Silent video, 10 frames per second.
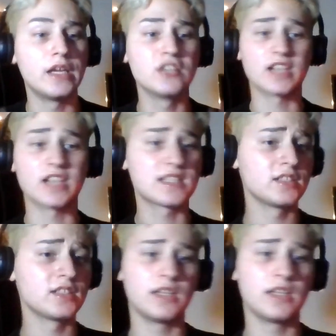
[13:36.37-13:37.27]
And
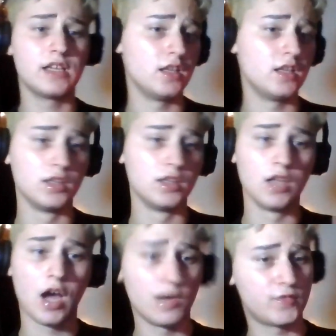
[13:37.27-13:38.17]
Justin
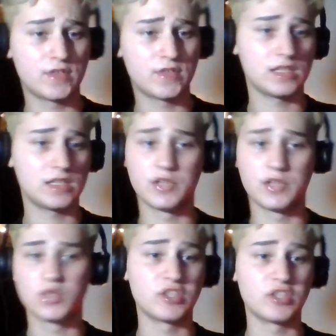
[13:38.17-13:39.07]
loves
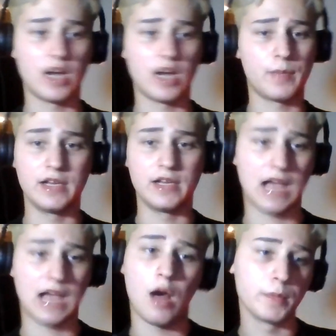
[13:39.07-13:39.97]
to switch it up in
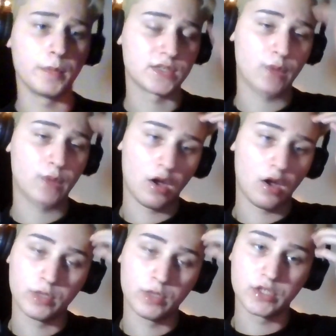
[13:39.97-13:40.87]
his albums as
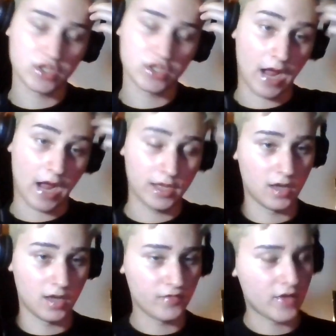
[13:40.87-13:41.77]
well, which I
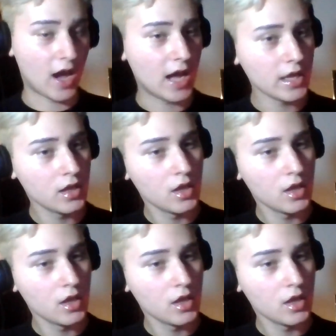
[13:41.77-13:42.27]
love that.